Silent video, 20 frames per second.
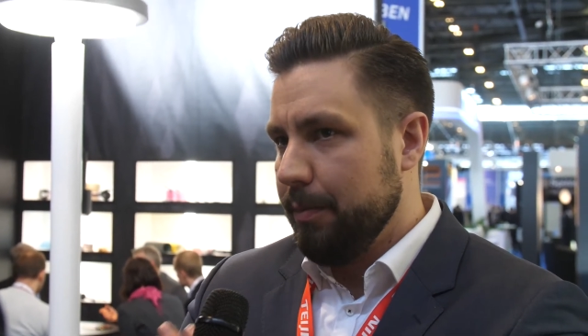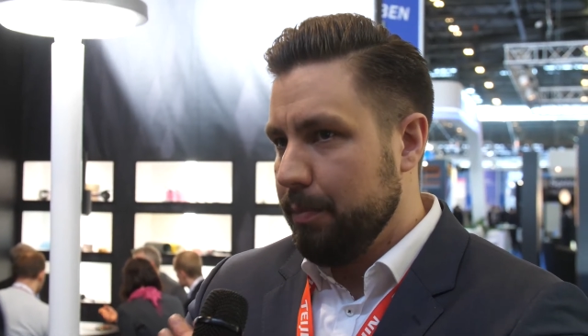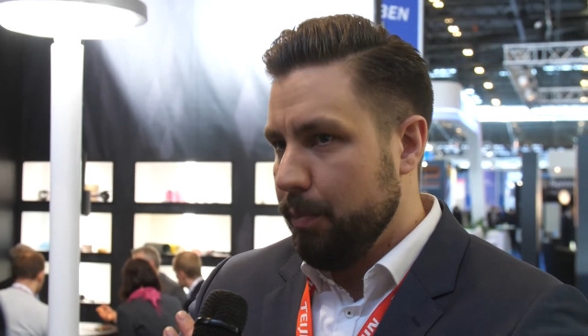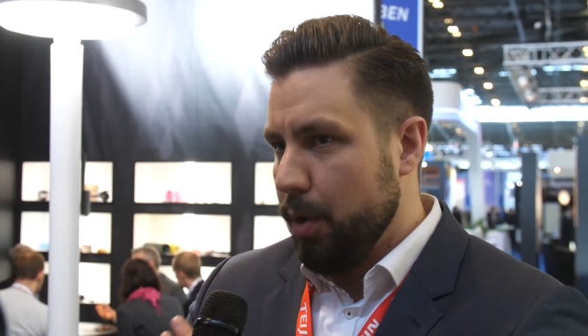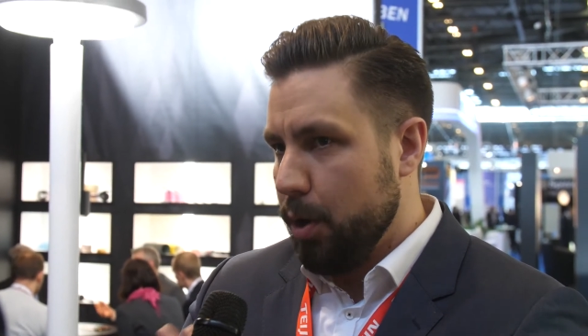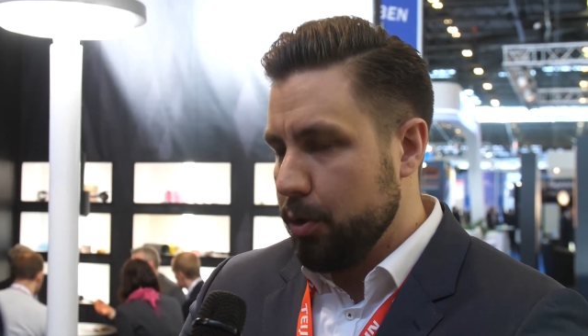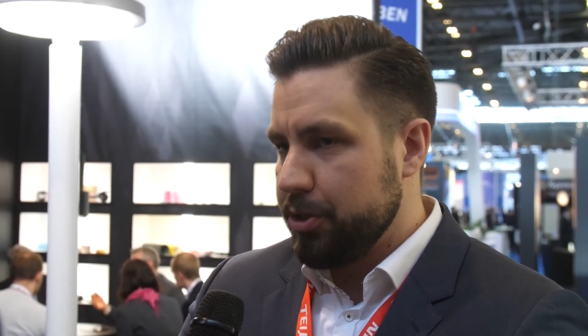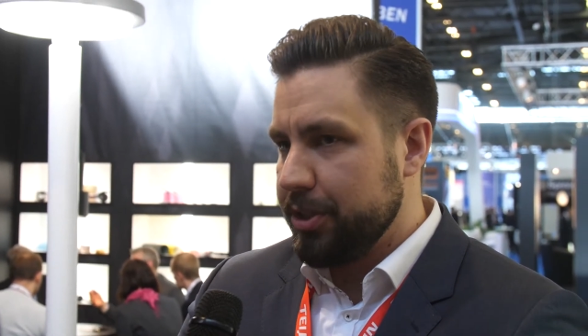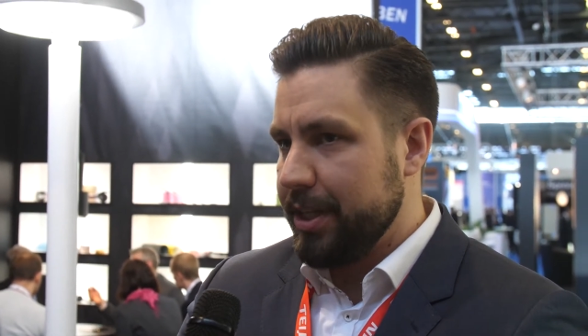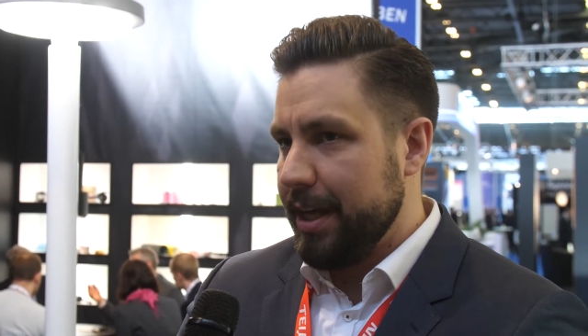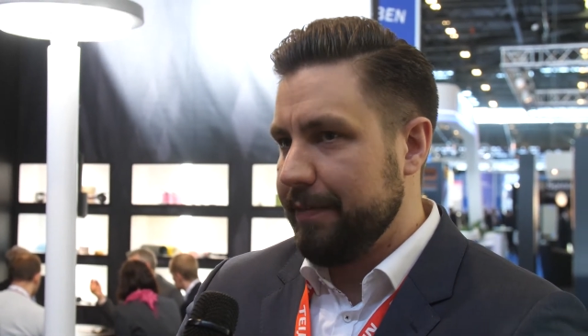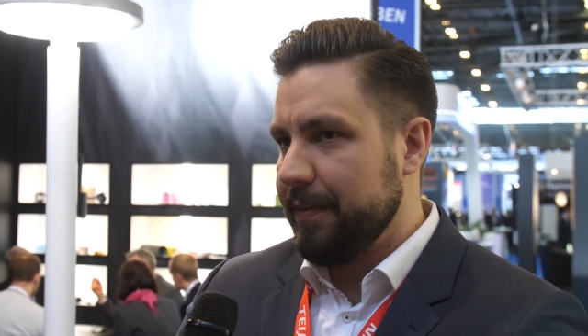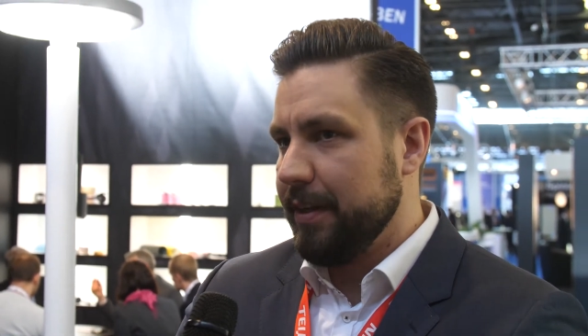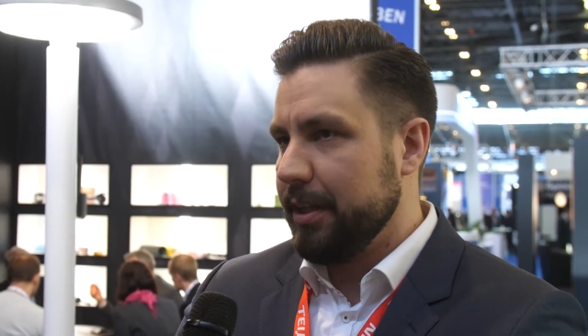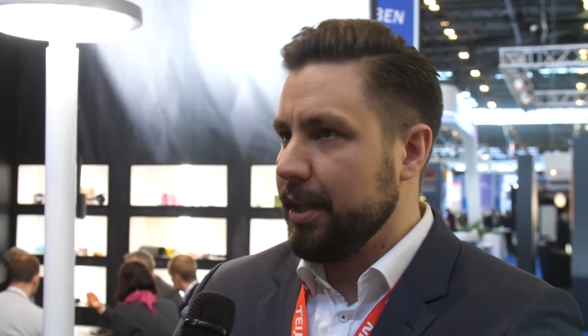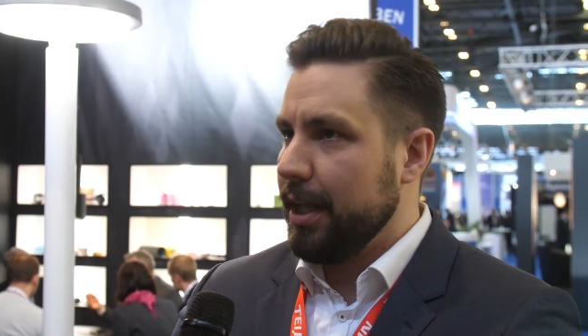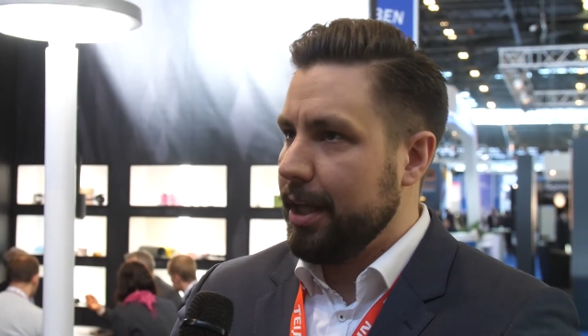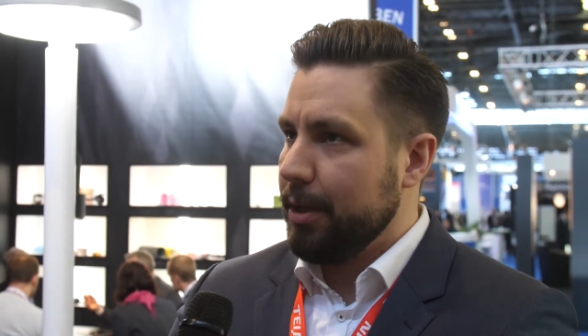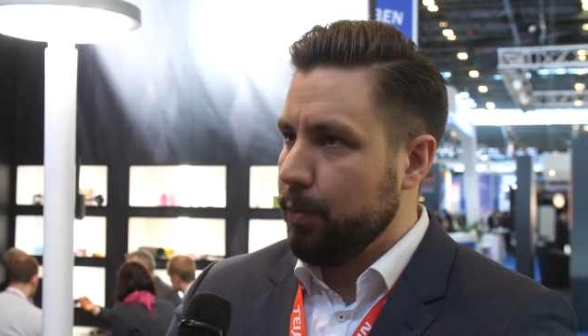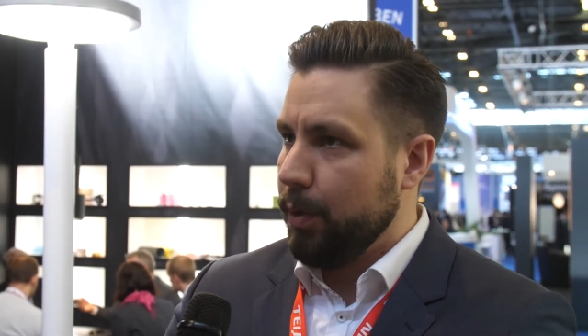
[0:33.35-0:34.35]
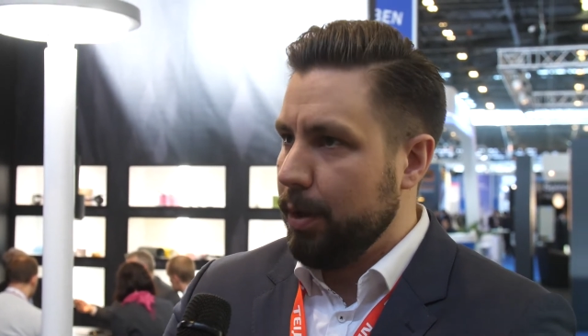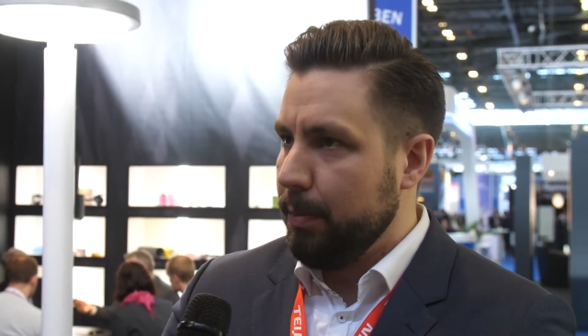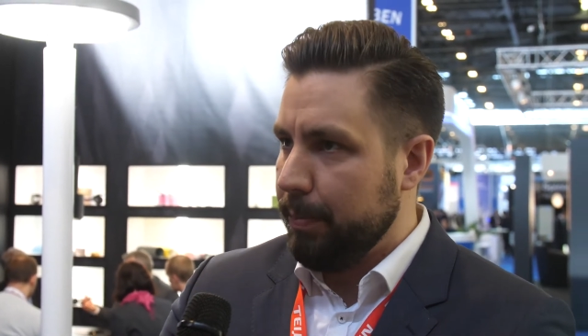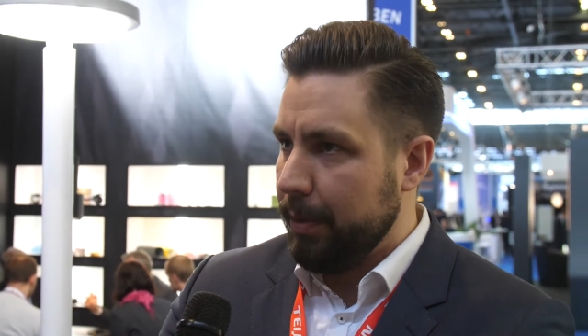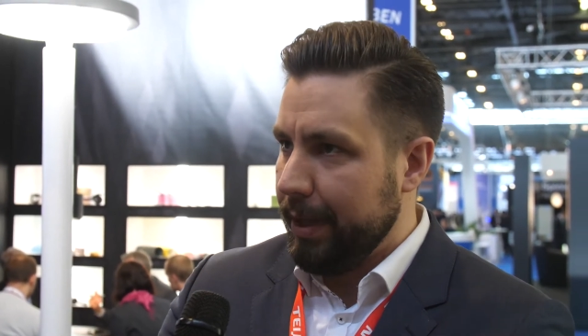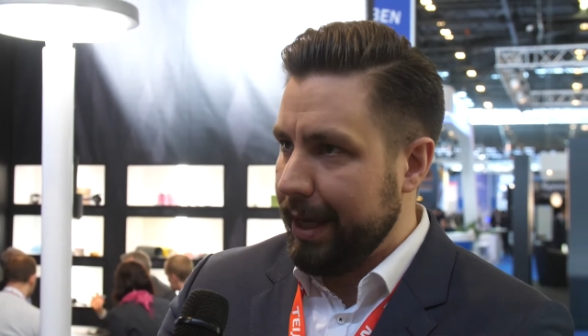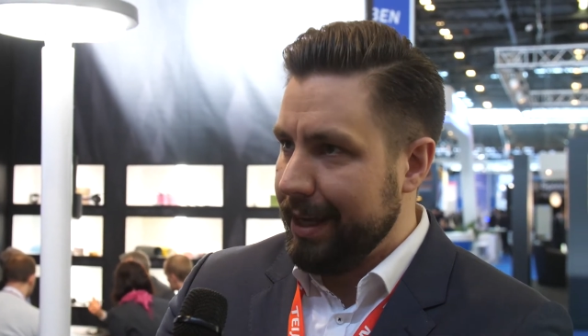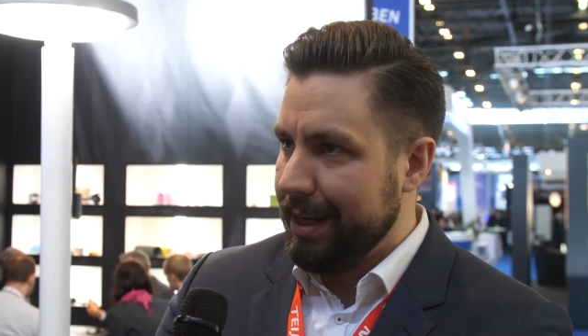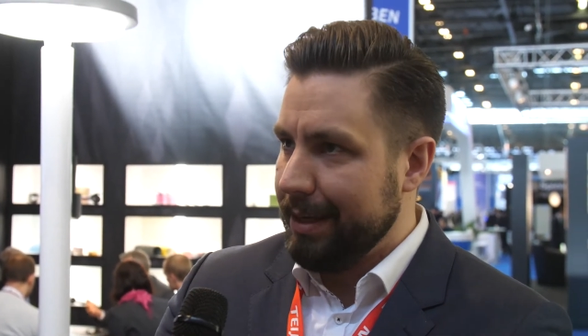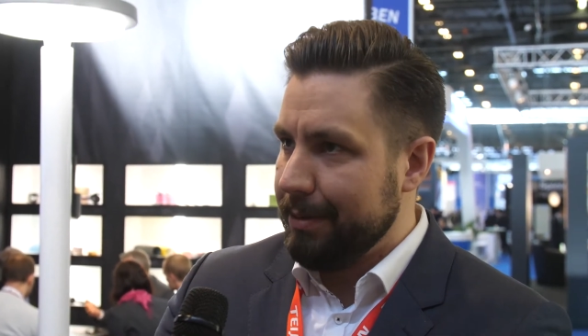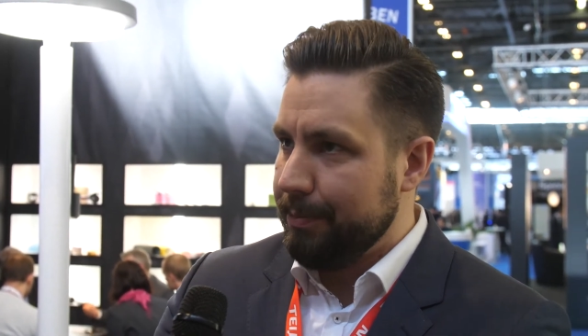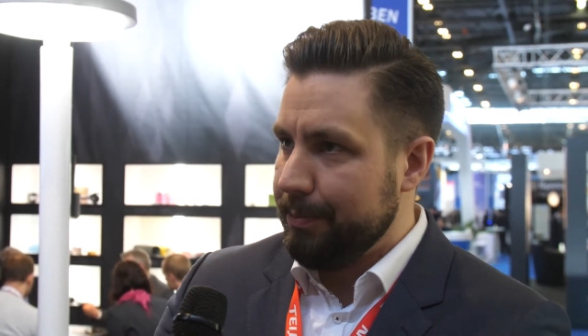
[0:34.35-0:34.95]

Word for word: Most definitely, it will bring,